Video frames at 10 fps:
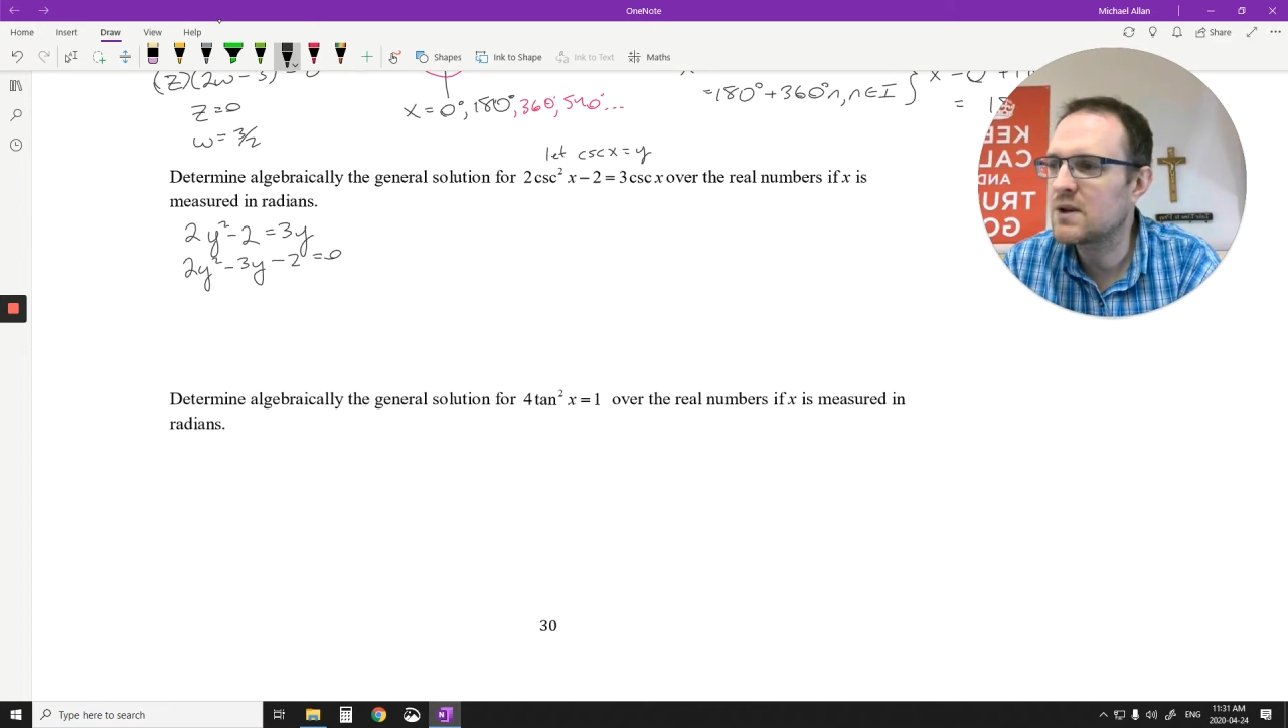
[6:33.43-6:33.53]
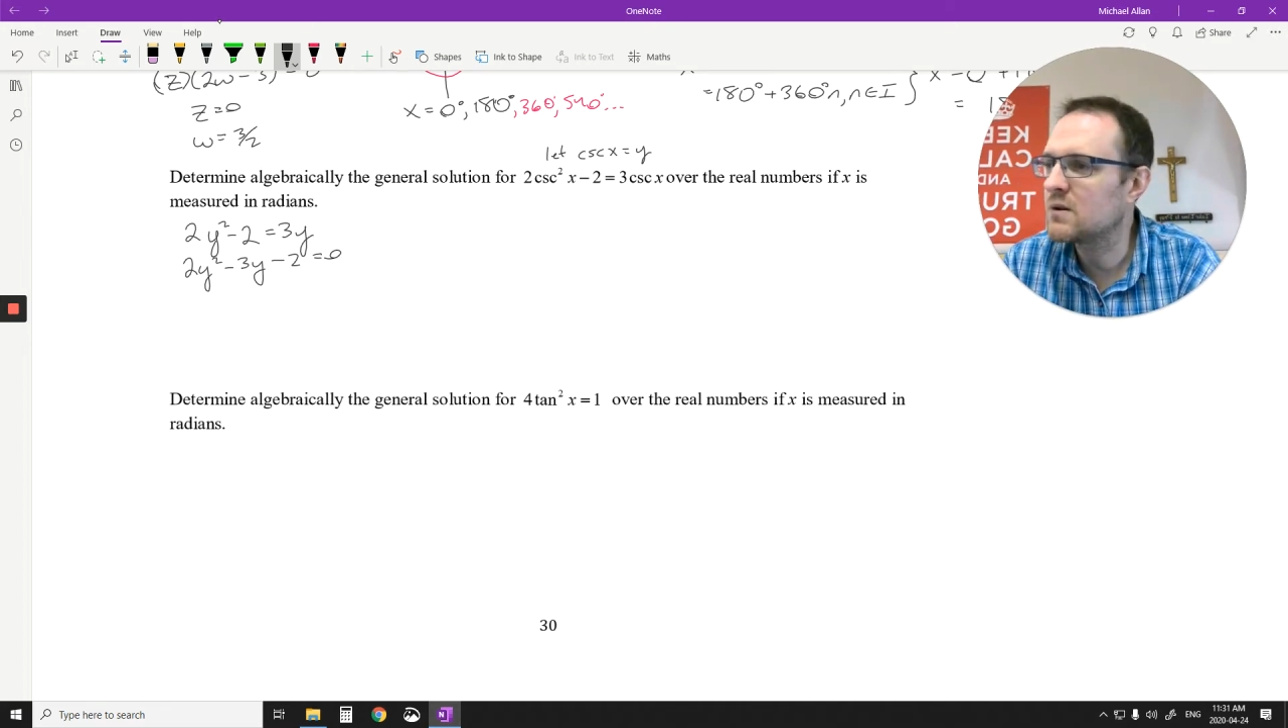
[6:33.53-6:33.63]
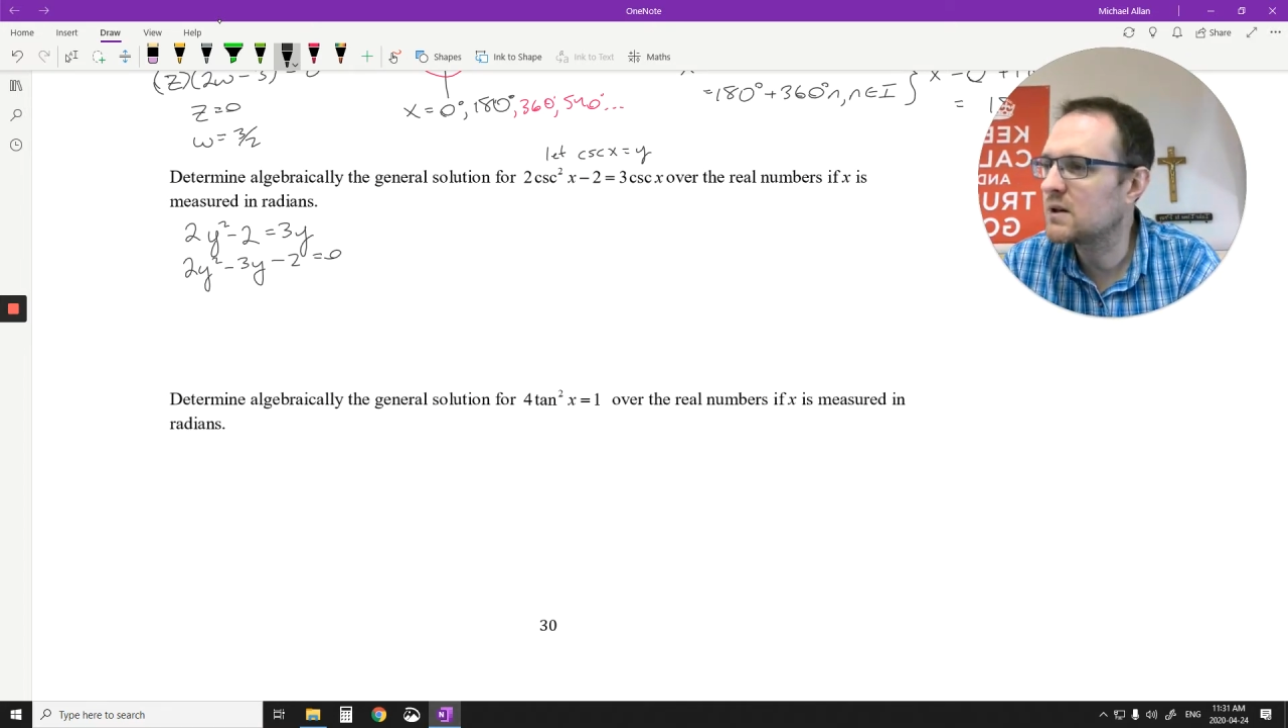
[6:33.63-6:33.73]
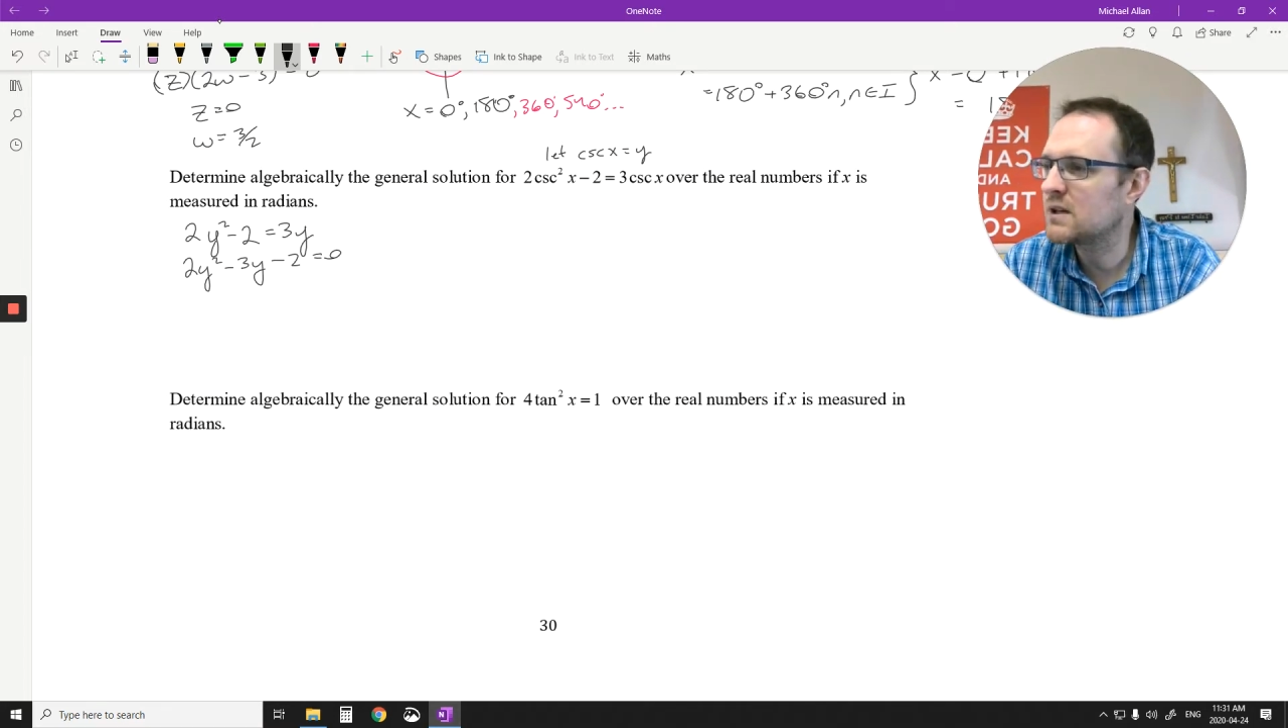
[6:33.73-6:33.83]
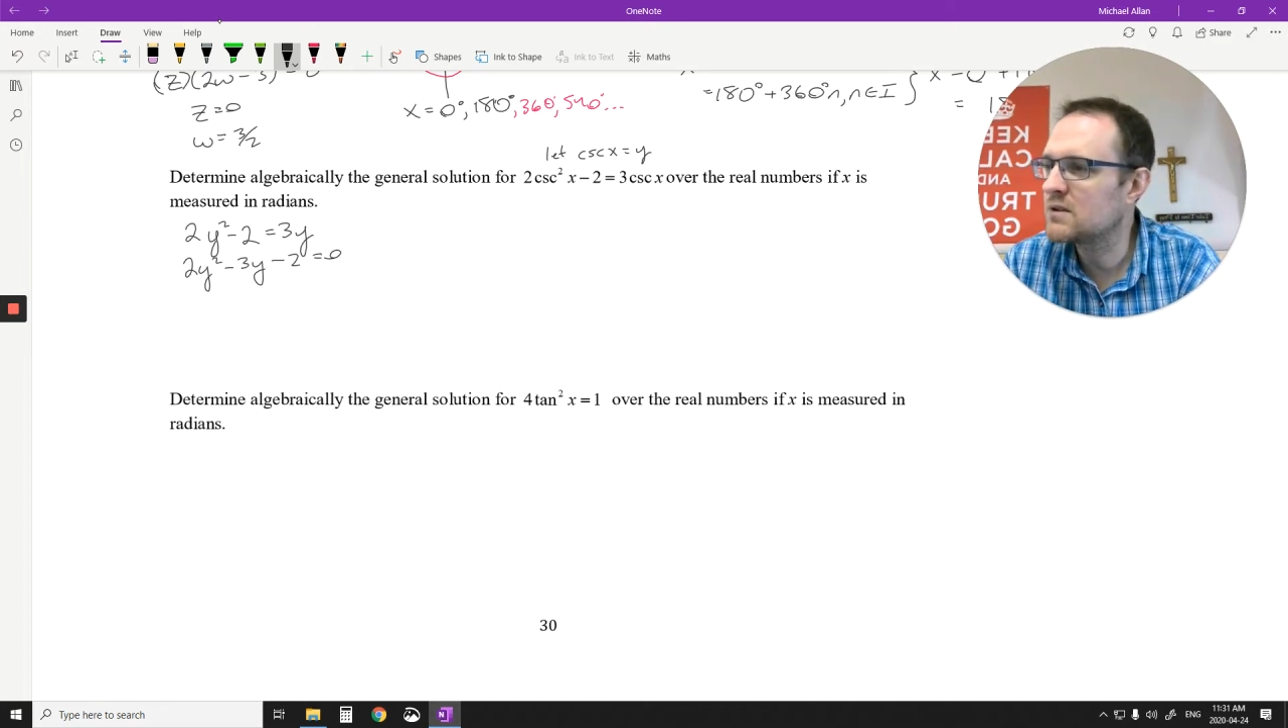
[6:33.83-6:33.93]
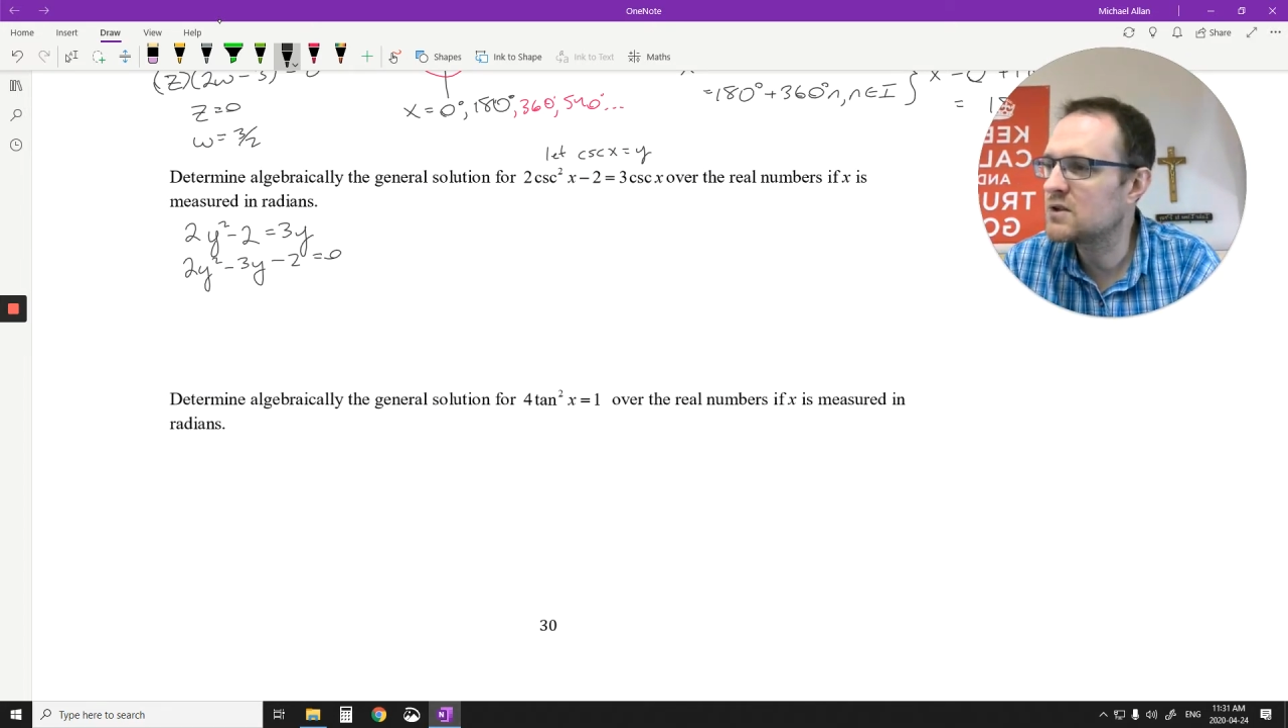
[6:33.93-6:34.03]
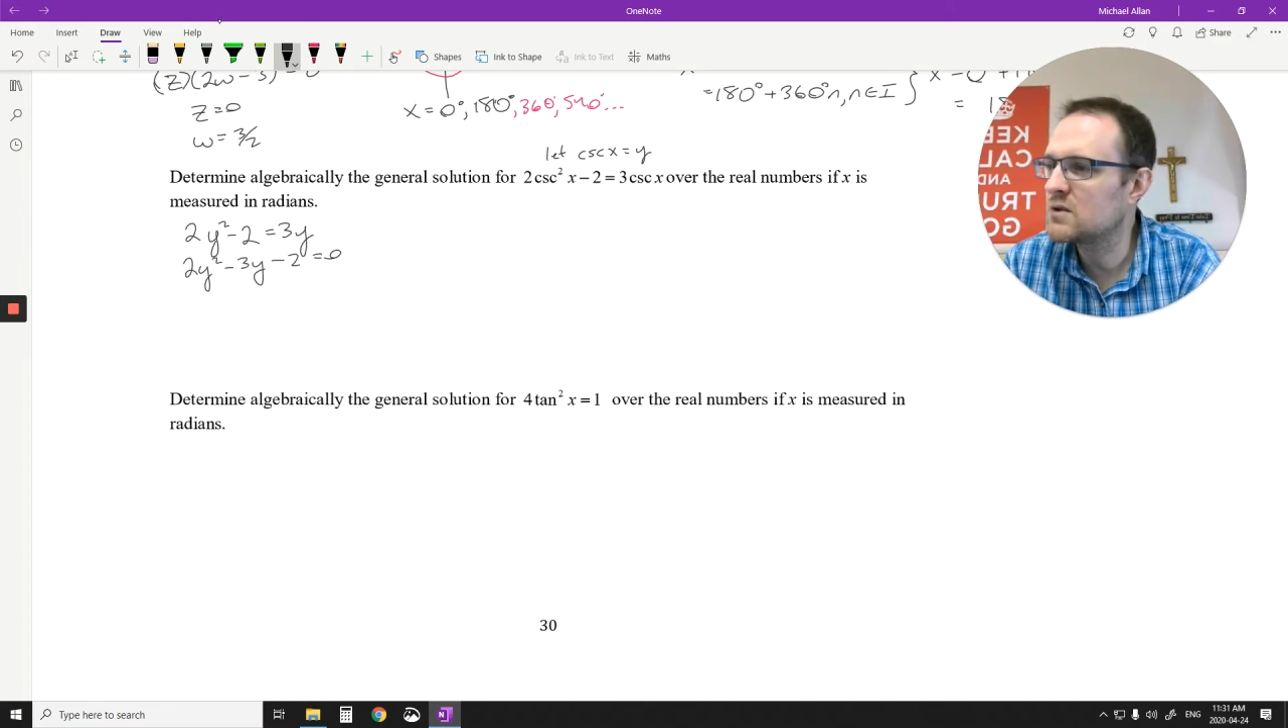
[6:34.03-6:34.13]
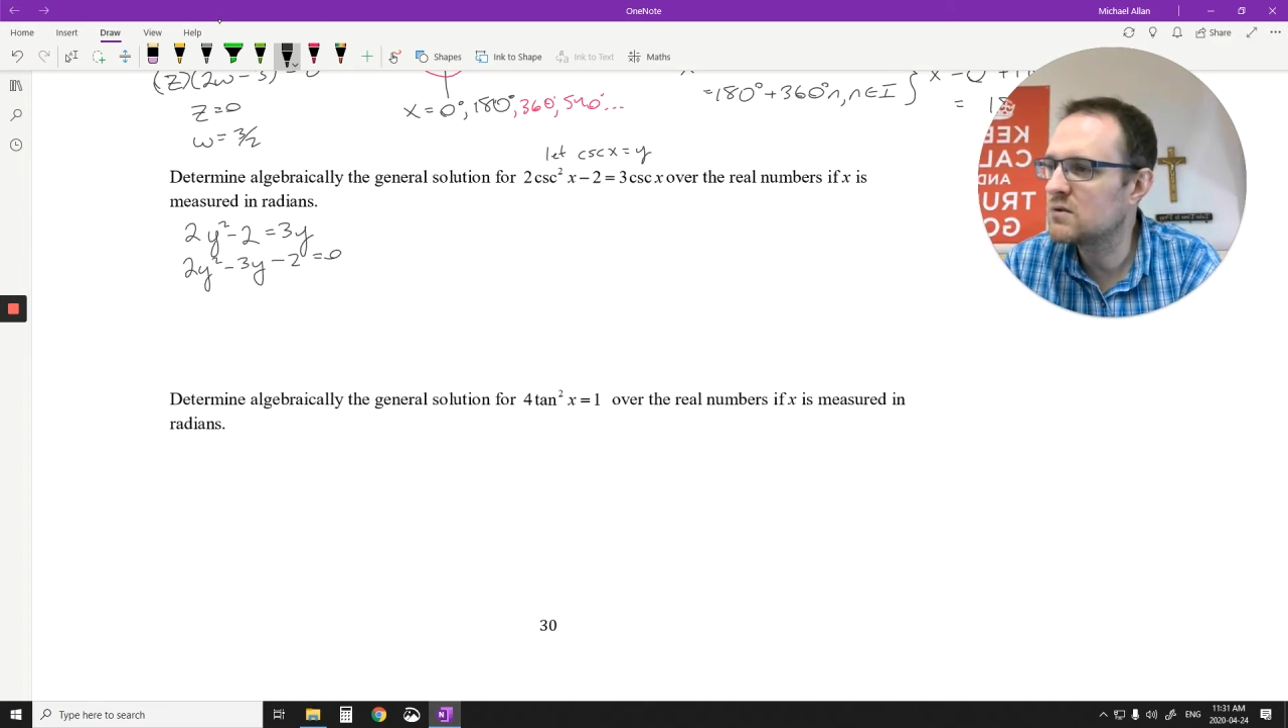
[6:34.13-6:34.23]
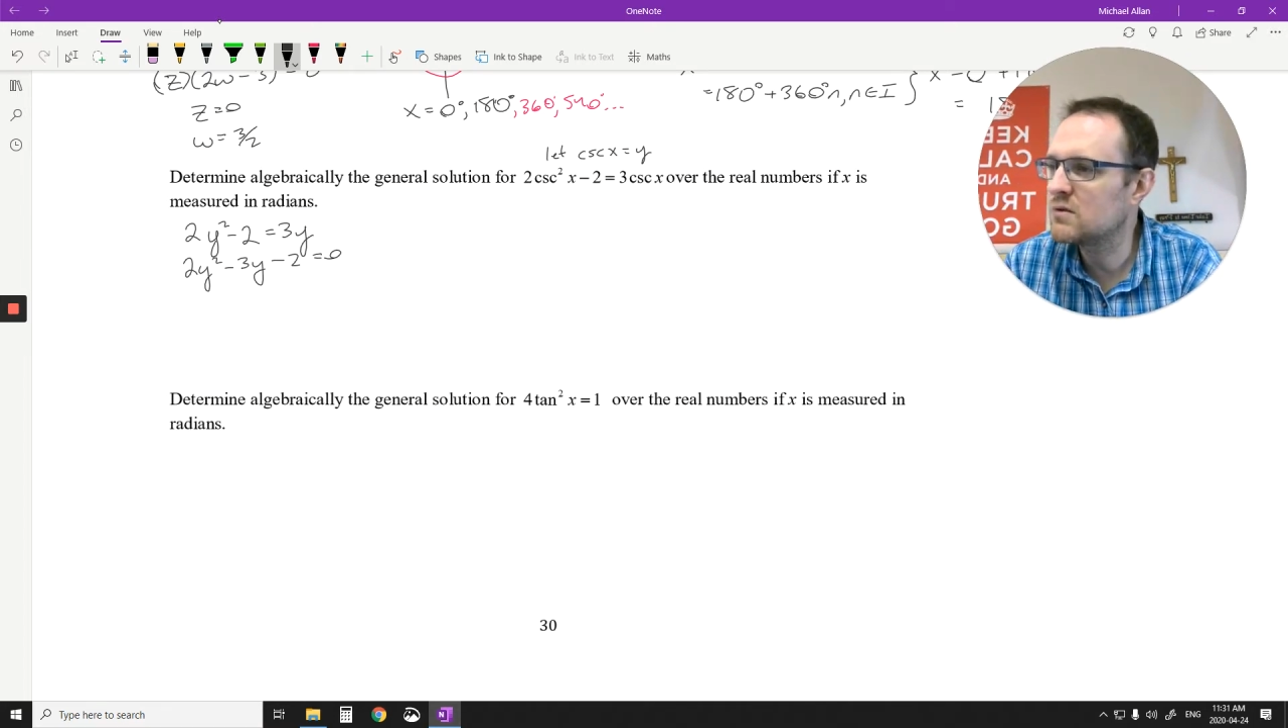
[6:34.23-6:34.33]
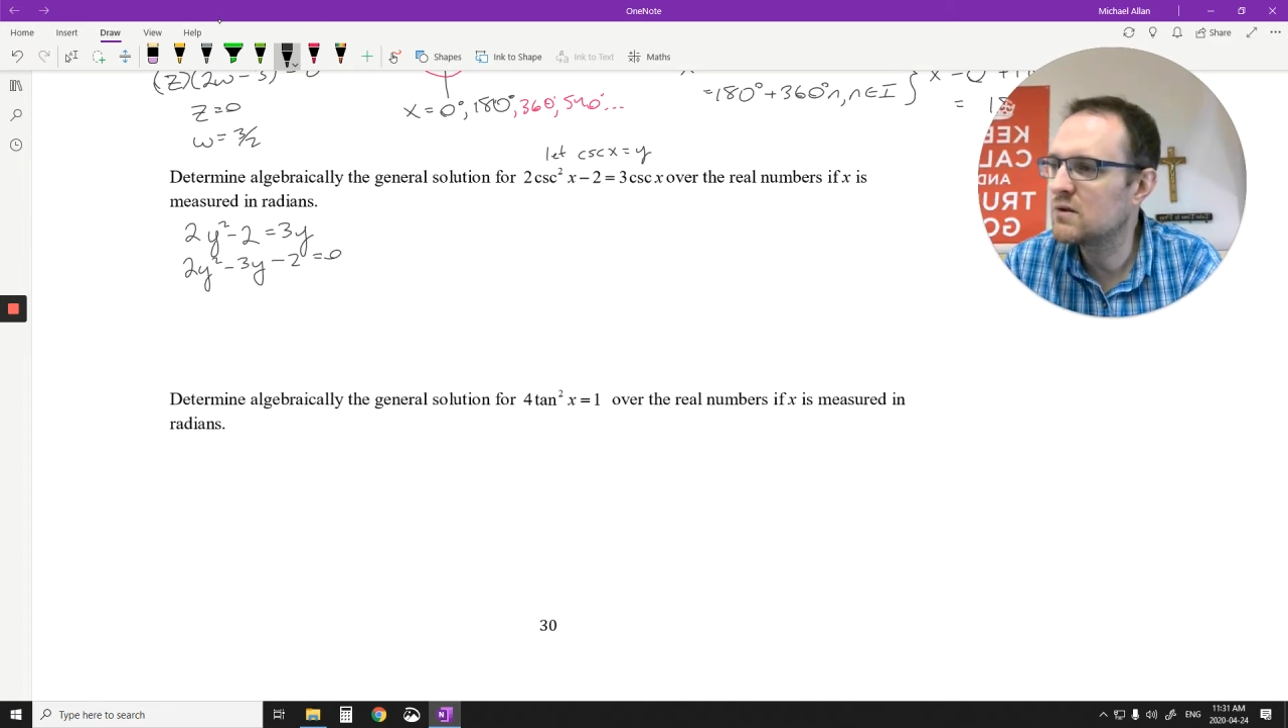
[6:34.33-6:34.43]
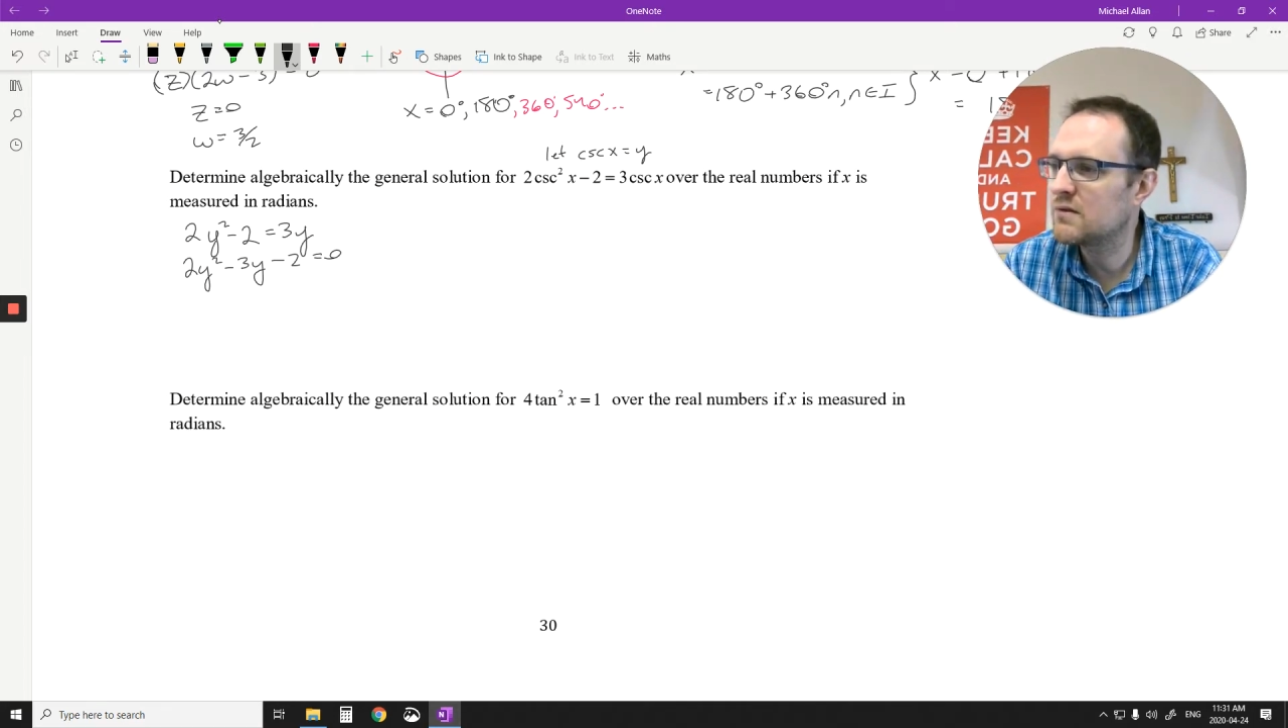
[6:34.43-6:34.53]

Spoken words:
going to